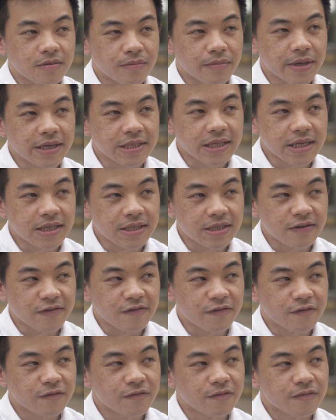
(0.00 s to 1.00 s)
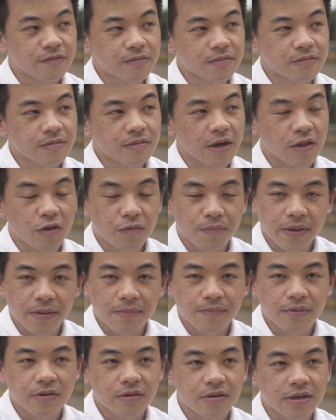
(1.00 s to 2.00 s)
make sense of other
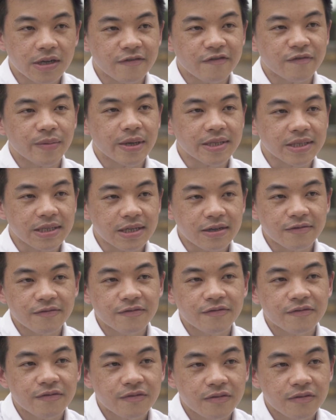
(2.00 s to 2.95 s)
people and of myself,